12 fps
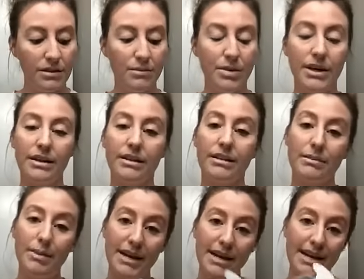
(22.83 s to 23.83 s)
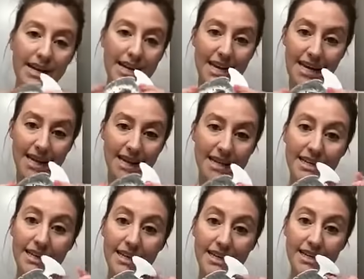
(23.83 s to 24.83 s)
Put the putty in
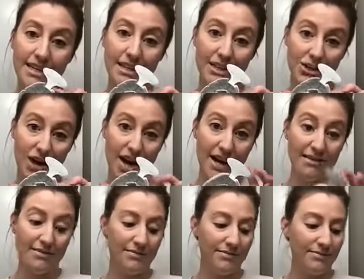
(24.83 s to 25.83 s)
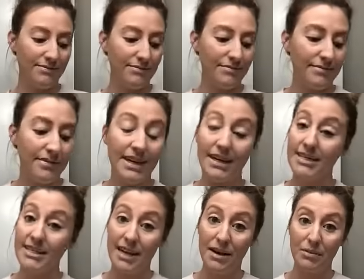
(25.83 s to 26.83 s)
the tray.
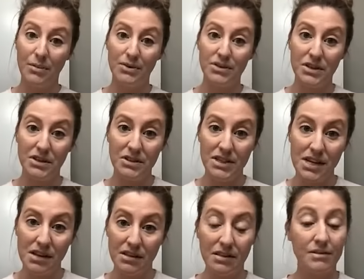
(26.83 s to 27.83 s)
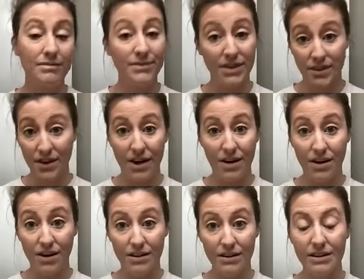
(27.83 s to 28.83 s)
Take molds of your teeth, not
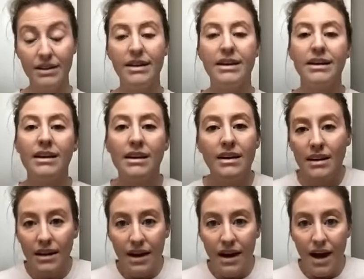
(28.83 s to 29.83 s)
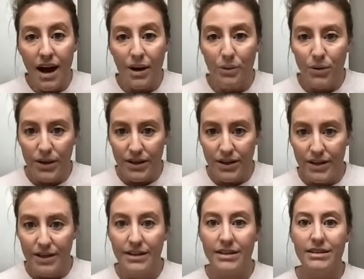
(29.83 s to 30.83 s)
hard. I
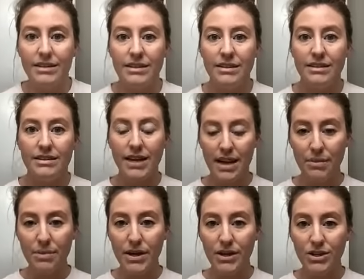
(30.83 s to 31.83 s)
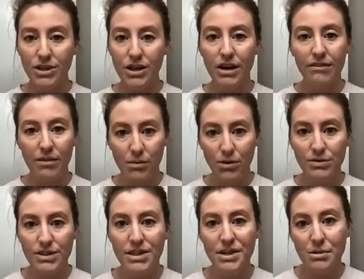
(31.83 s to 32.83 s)
would take a picture of the
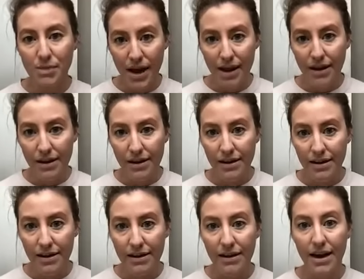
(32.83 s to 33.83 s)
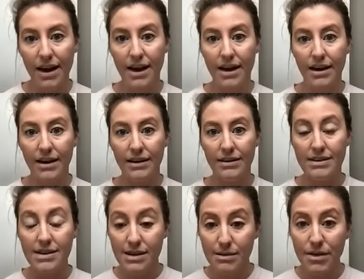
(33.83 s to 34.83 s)
molds that you make and
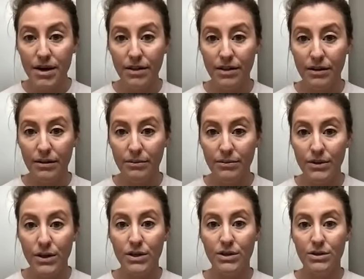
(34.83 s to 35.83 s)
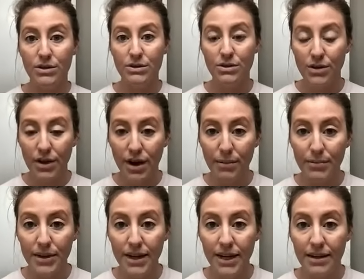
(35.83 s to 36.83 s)
email them to the
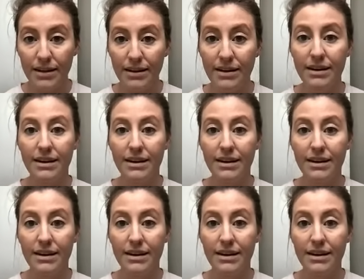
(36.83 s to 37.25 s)
company